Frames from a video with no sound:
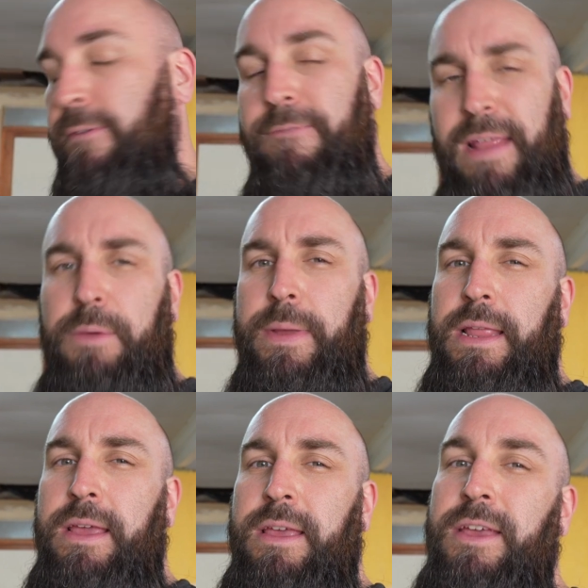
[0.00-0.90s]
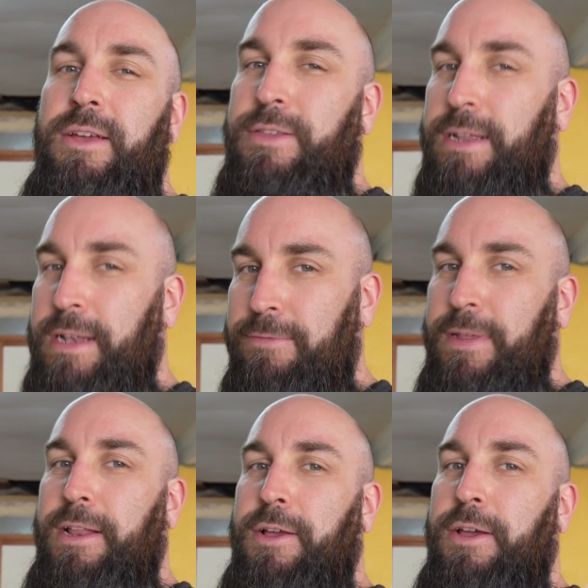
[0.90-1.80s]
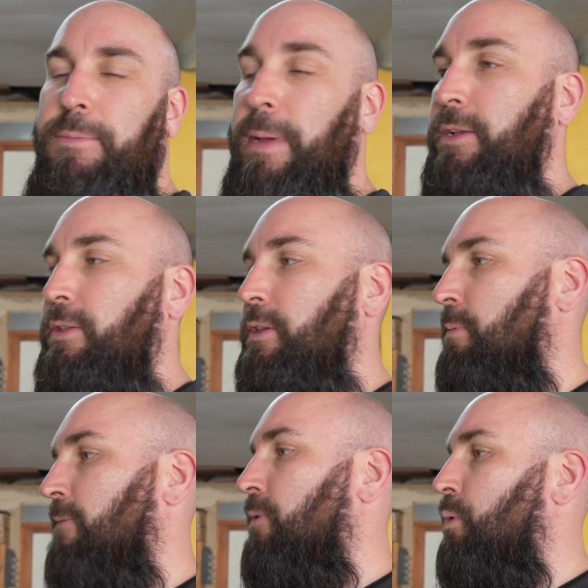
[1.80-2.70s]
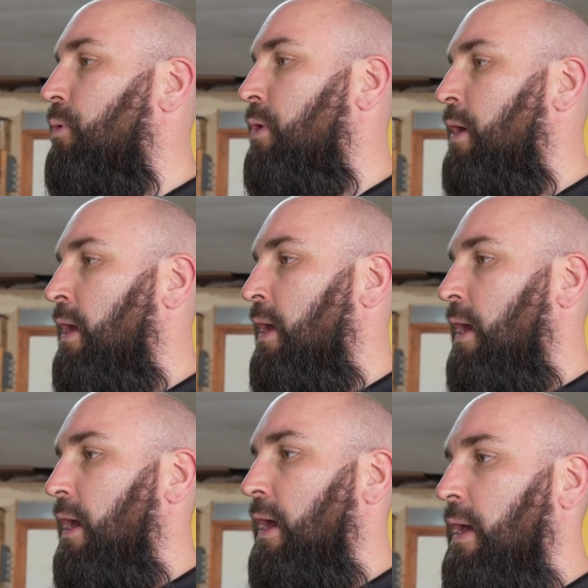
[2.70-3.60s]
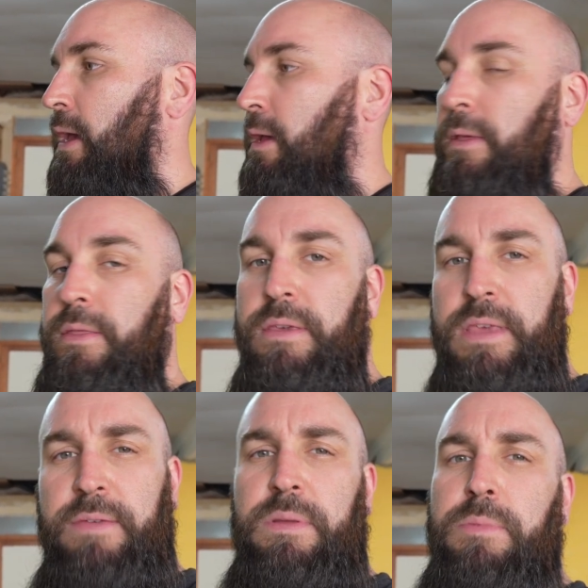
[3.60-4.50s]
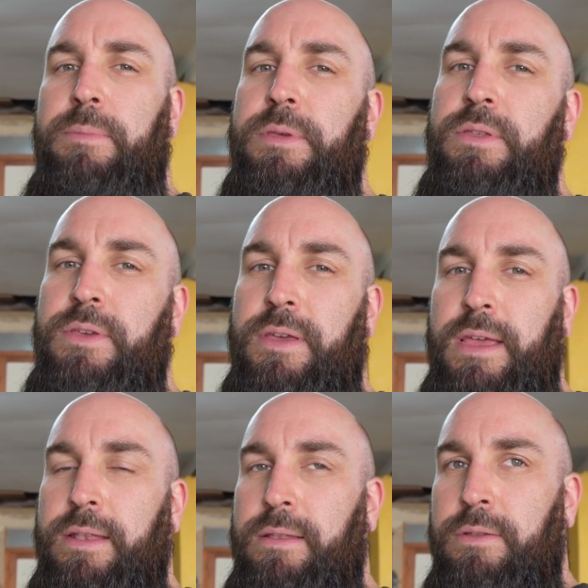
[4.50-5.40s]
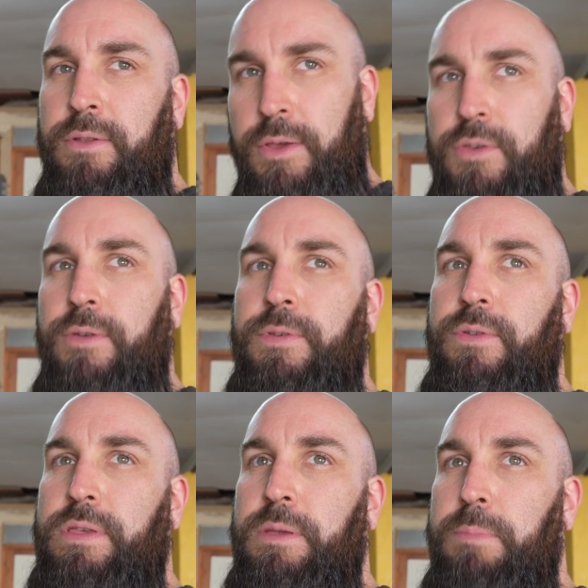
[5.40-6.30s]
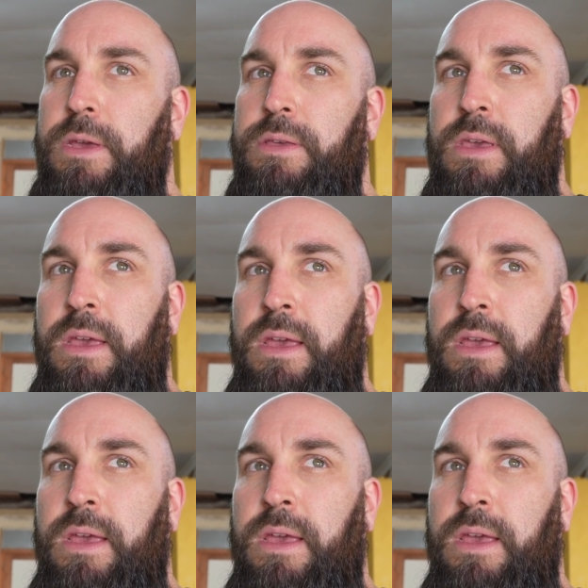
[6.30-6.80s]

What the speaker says: fairly quickly, because I'd love to get a coat of paint on this before this evening pops in, so that no surface rust appears.